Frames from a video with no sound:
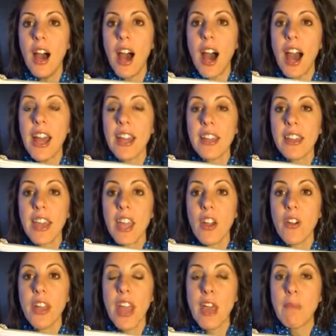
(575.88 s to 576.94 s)
I
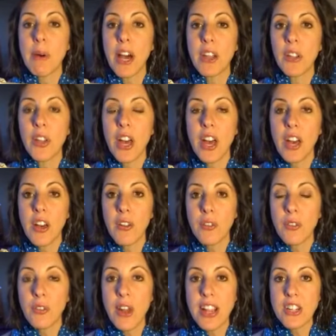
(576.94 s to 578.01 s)
carry a bottle of
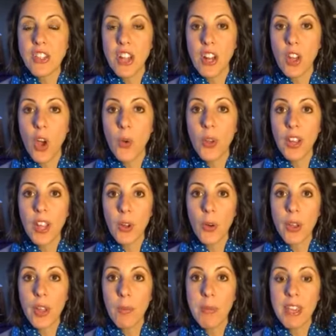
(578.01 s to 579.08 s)
fractionated coconut
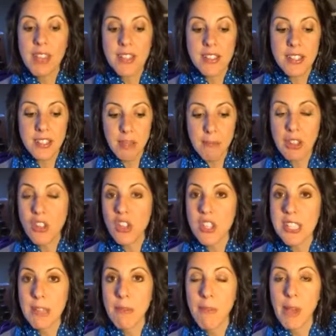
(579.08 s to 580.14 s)
oil because, as I
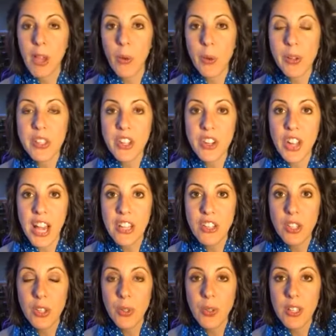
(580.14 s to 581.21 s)
mentioned, some of my oils are not
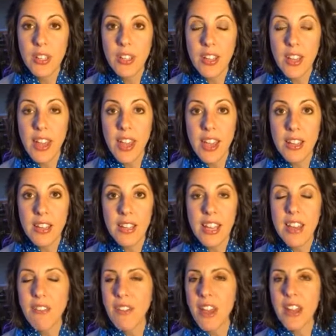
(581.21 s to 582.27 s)
diluted. And
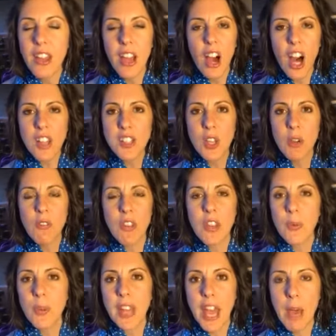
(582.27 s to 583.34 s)
if
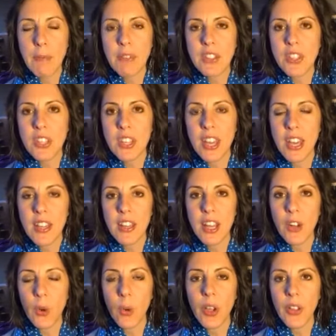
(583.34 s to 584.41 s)
anyone happens to get
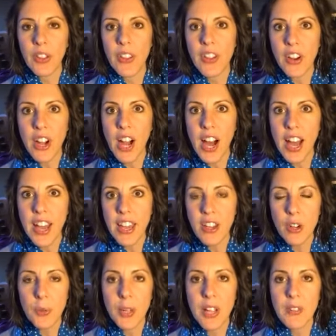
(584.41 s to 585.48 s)
an oil in their eye
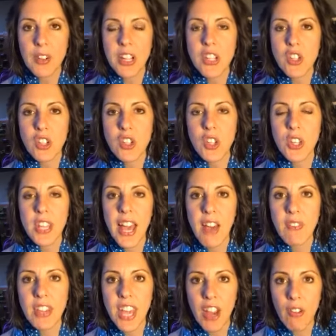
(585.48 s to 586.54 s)
or whatever, it's just good to
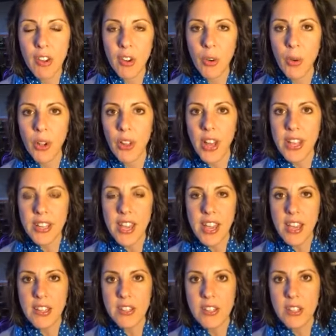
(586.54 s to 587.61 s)
have a carrier oil on
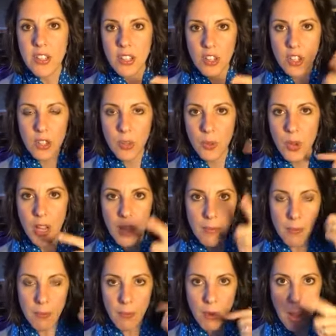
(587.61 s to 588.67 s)
hand to
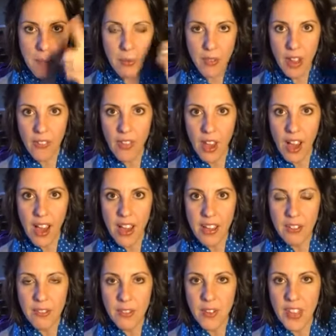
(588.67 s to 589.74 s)
rub around the
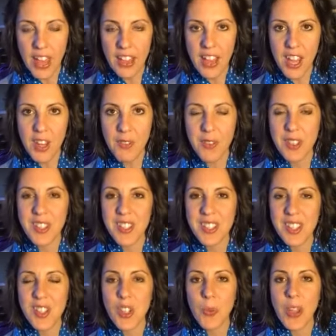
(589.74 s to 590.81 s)
eye for that kind of a
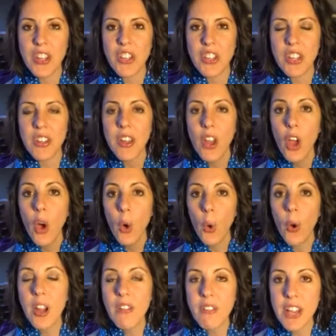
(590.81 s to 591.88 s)
situation.
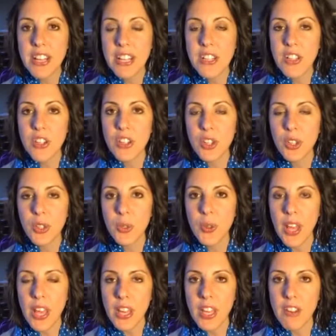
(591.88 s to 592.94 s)
Or if I need to dilute
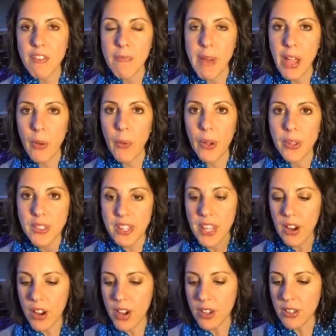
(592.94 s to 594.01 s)
any of my oils
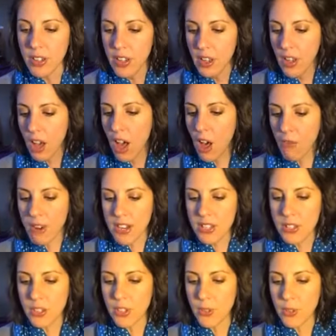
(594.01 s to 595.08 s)
that aren't already
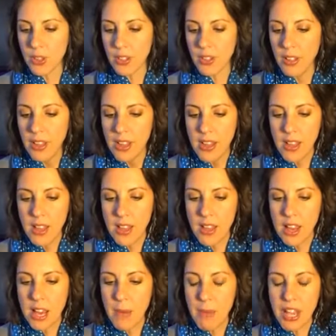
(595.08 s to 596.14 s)
diluted,
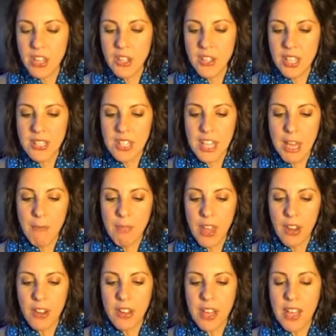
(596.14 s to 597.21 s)
I just like to keep
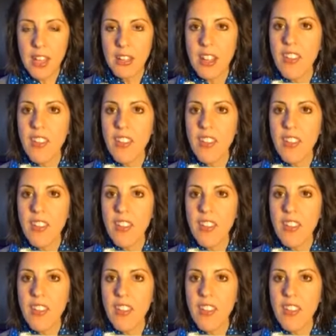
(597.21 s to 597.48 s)
that on hand.